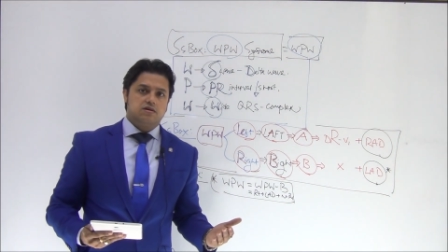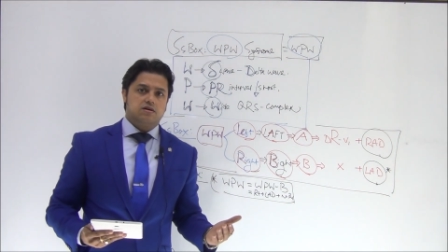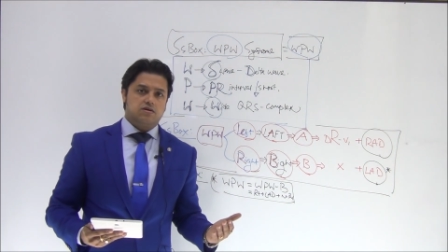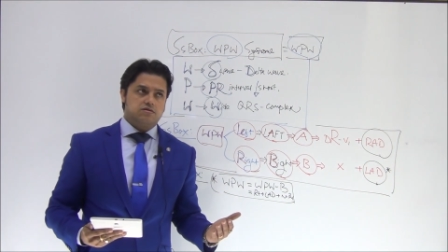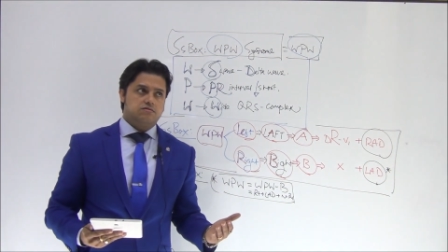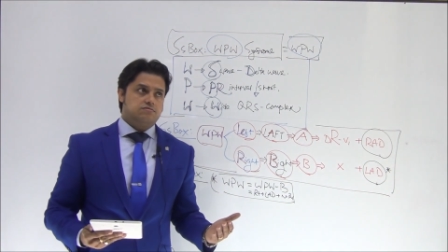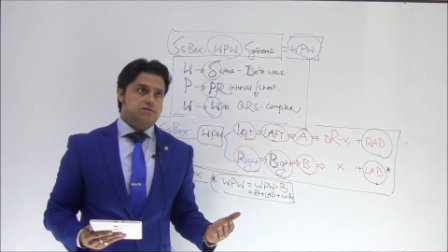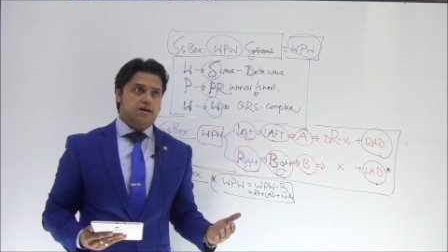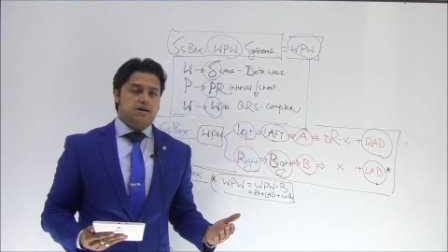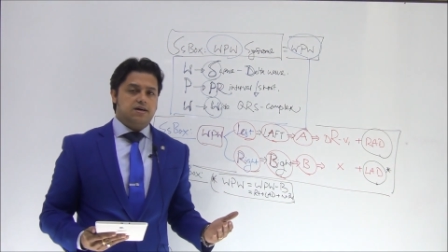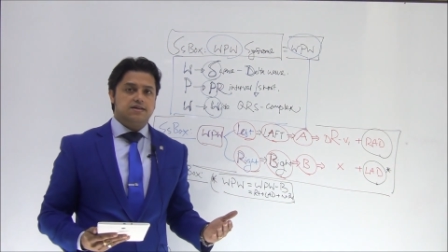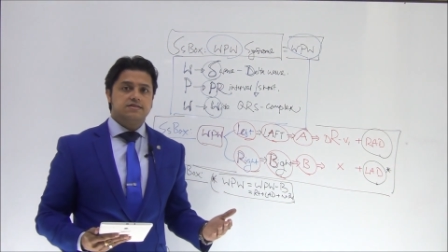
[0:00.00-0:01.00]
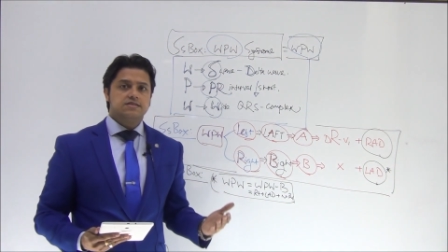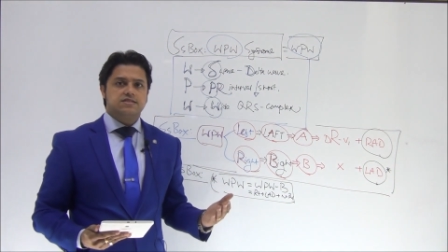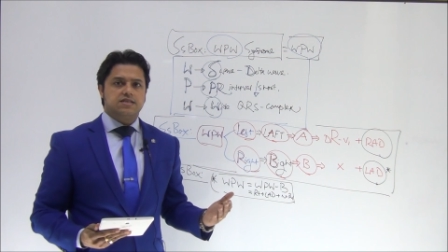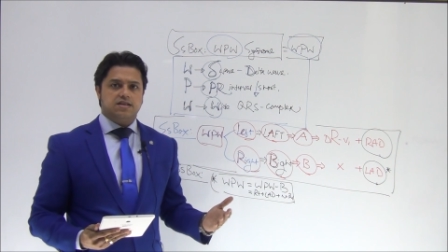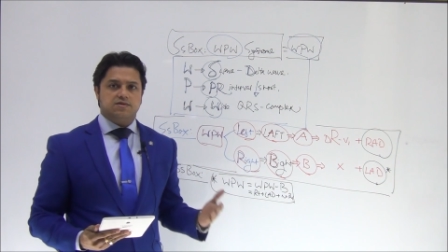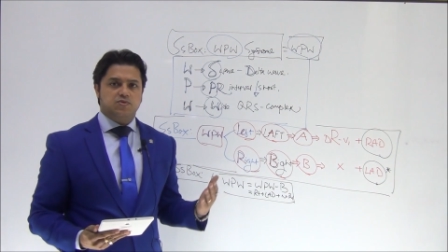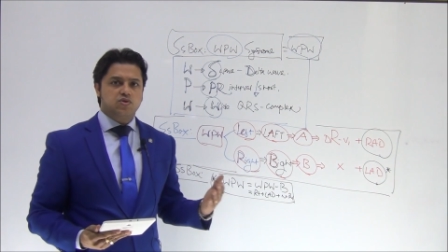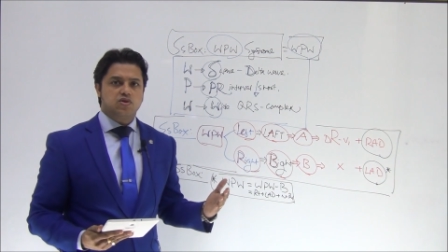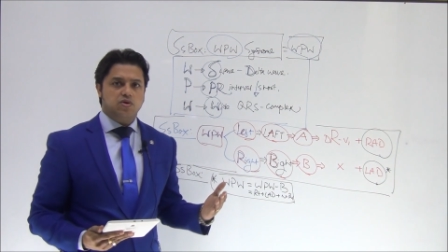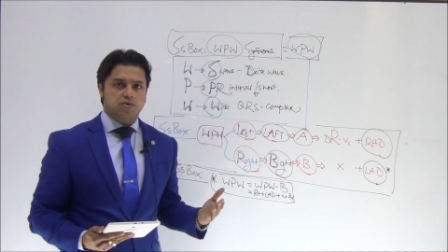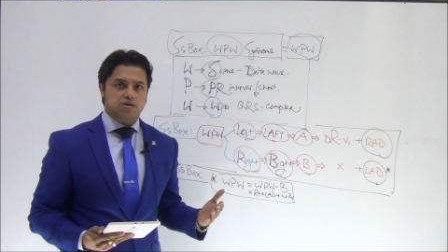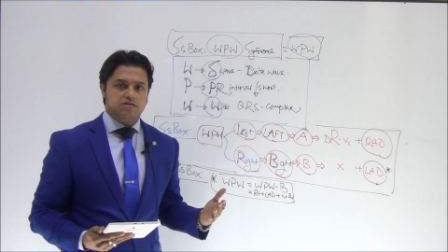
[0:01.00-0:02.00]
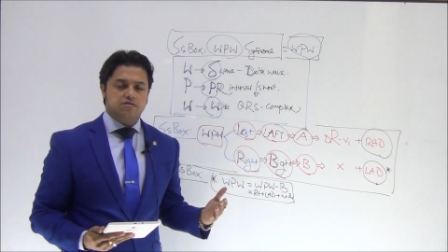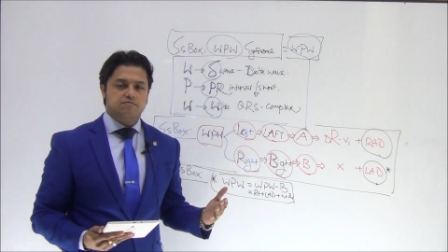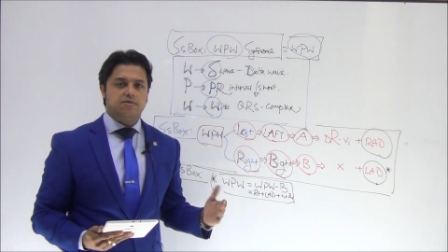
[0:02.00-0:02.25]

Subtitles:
or essentially more common.